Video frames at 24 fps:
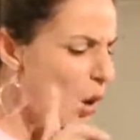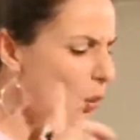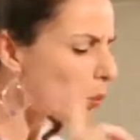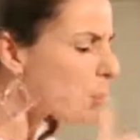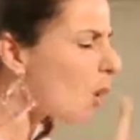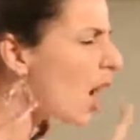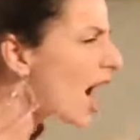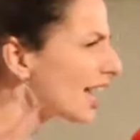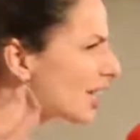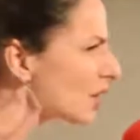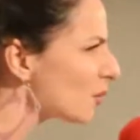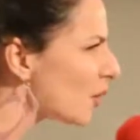
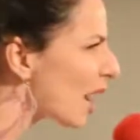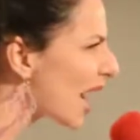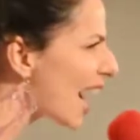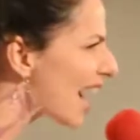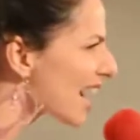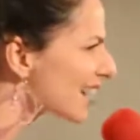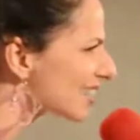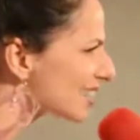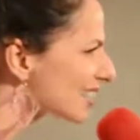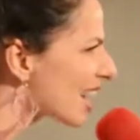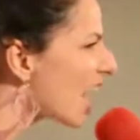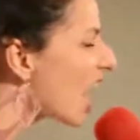Why, you
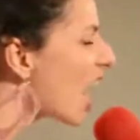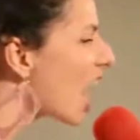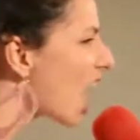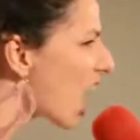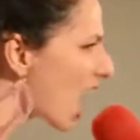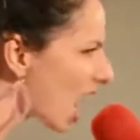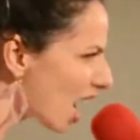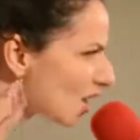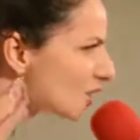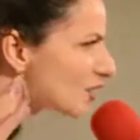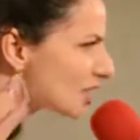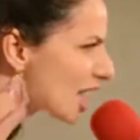ask?
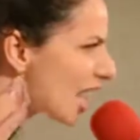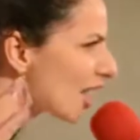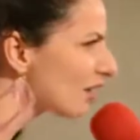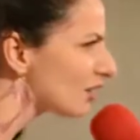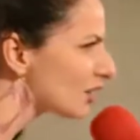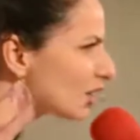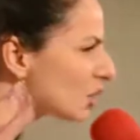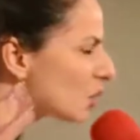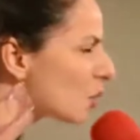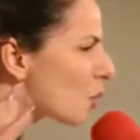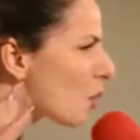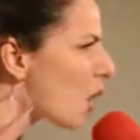I'll
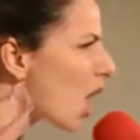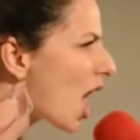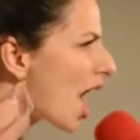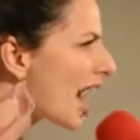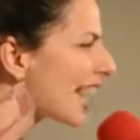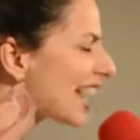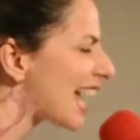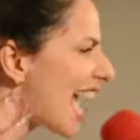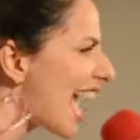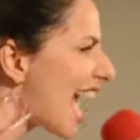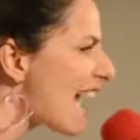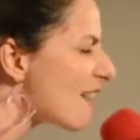tell you why.
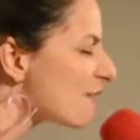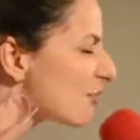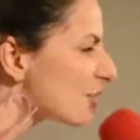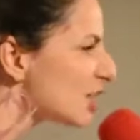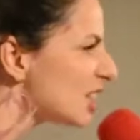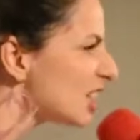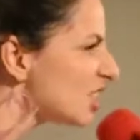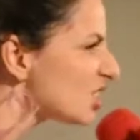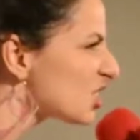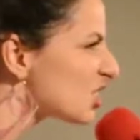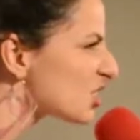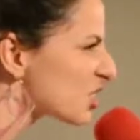
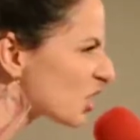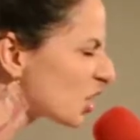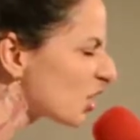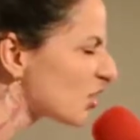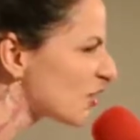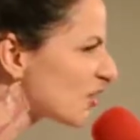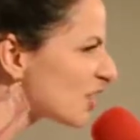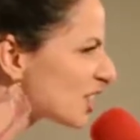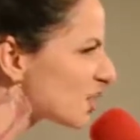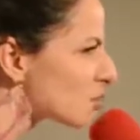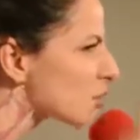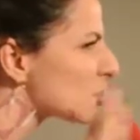Every
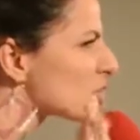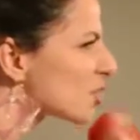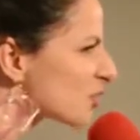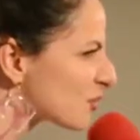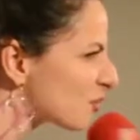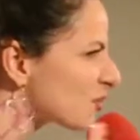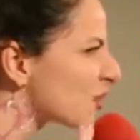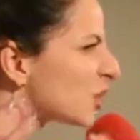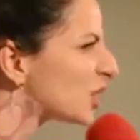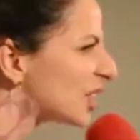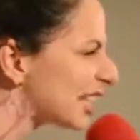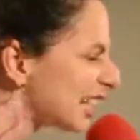surface was
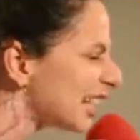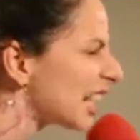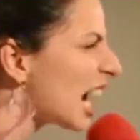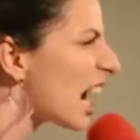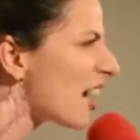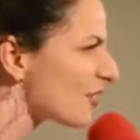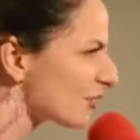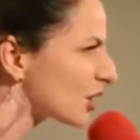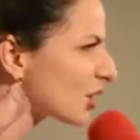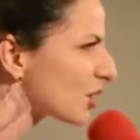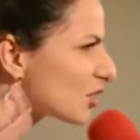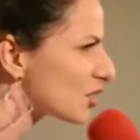fully
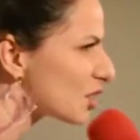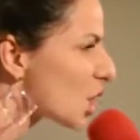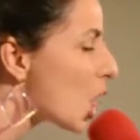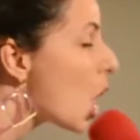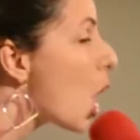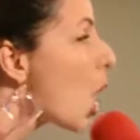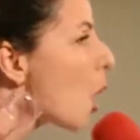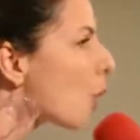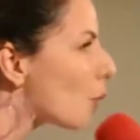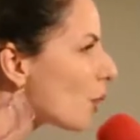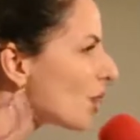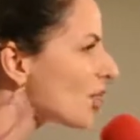covered,
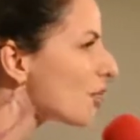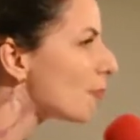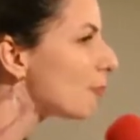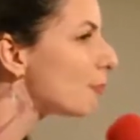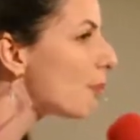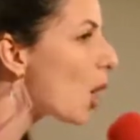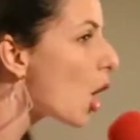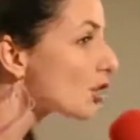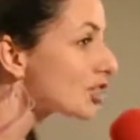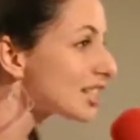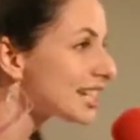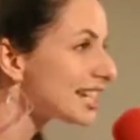with
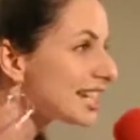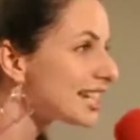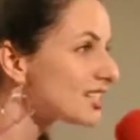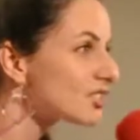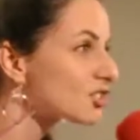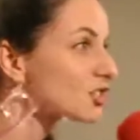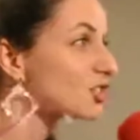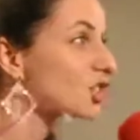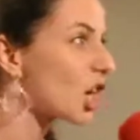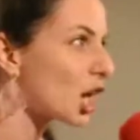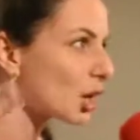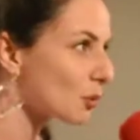
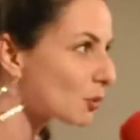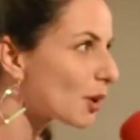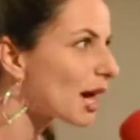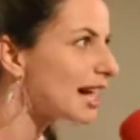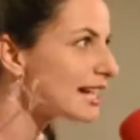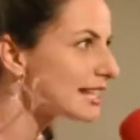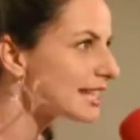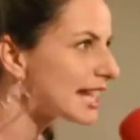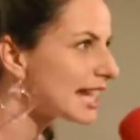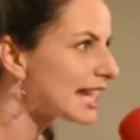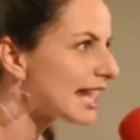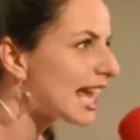bodies
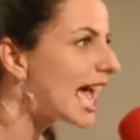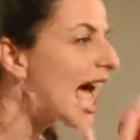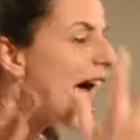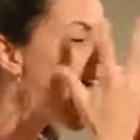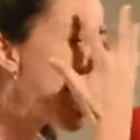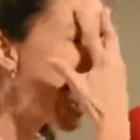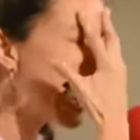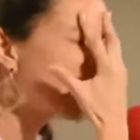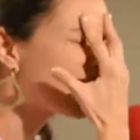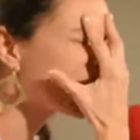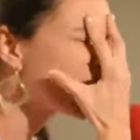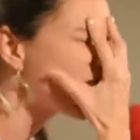gyrating
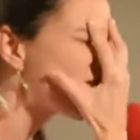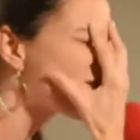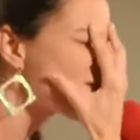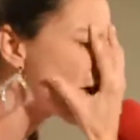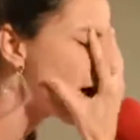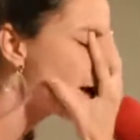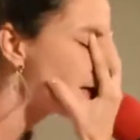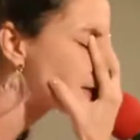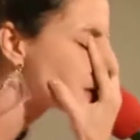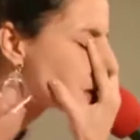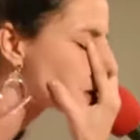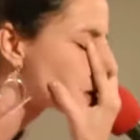and
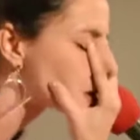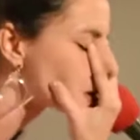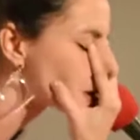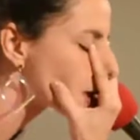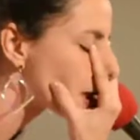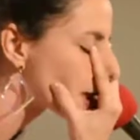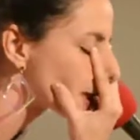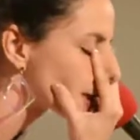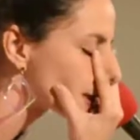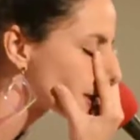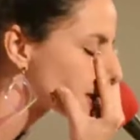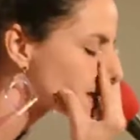faces
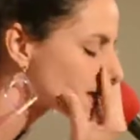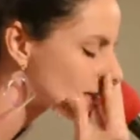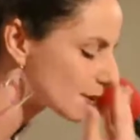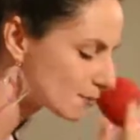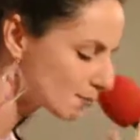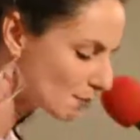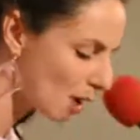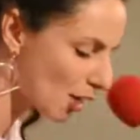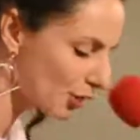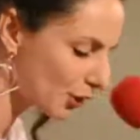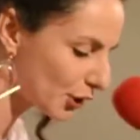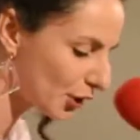getting
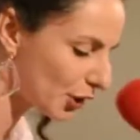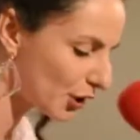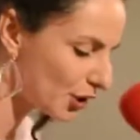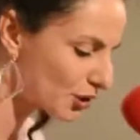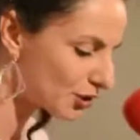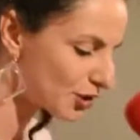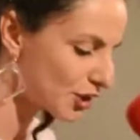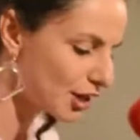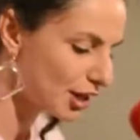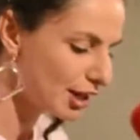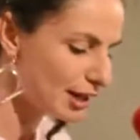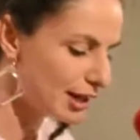
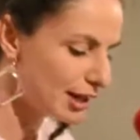smothered.